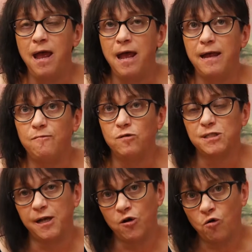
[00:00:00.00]
It
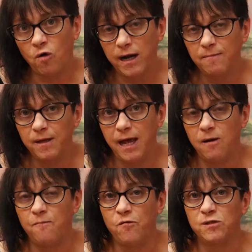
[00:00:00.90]
was incredibly
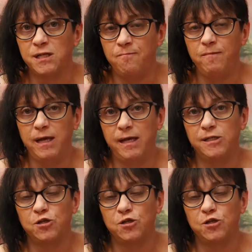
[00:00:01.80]
helpful to me